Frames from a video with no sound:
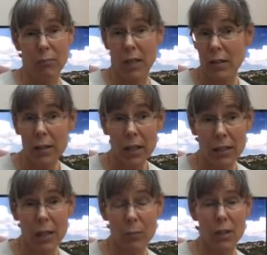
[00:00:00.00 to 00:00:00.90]
as are the
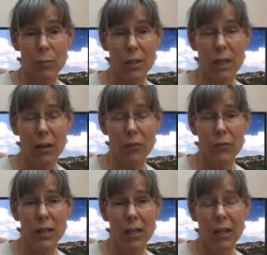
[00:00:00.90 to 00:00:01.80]
exams themselves,